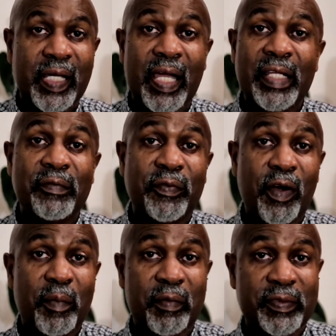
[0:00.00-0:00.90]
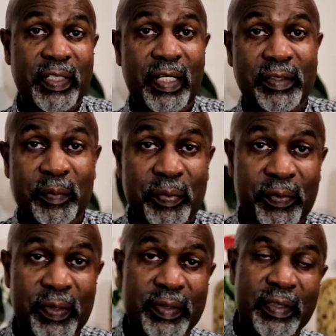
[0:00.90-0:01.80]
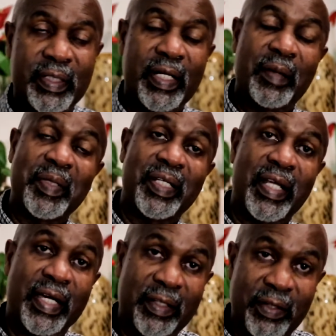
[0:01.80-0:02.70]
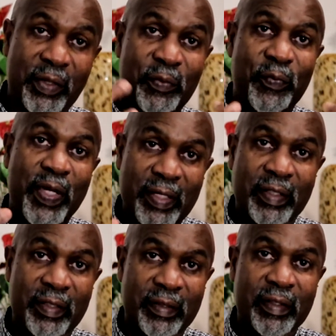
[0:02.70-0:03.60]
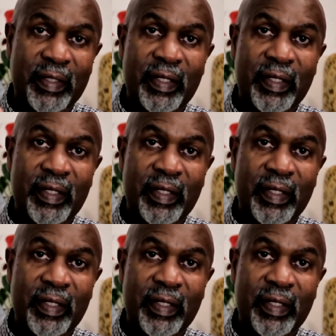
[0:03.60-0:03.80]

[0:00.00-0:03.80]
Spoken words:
any form of child support. I mean, like on a regular